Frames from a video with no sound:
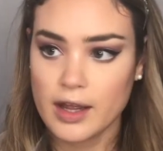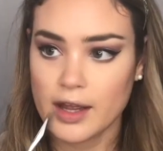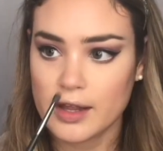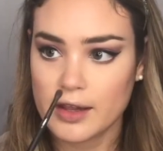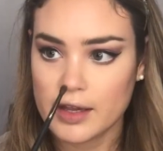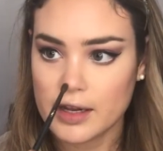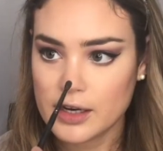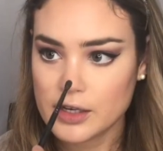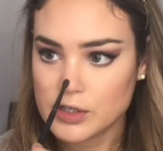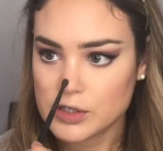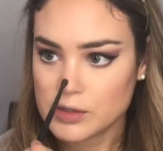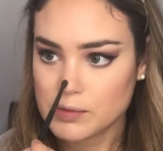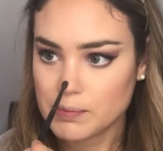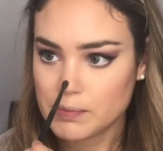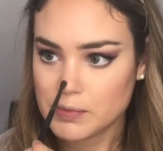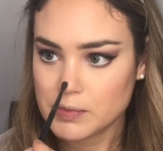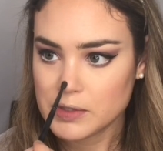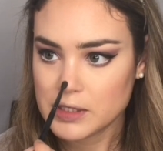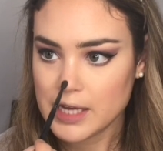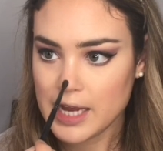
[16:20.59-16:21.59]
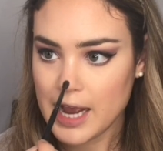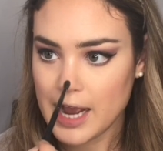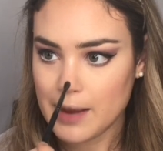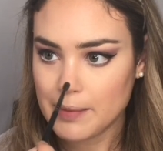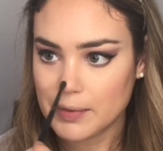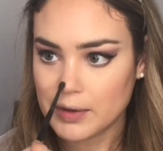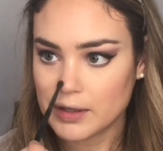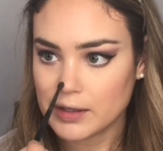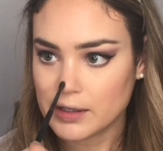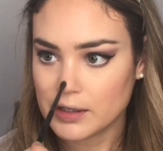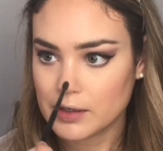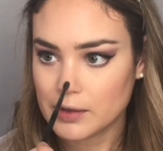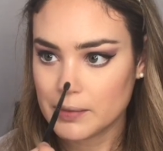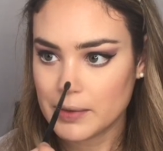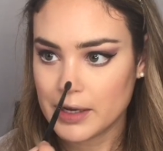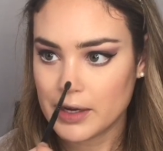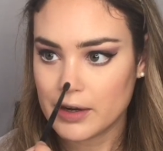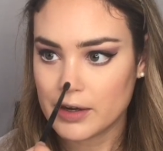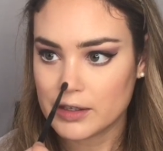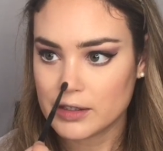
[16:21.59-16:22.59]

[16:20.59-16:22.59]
And then I just tap a little bit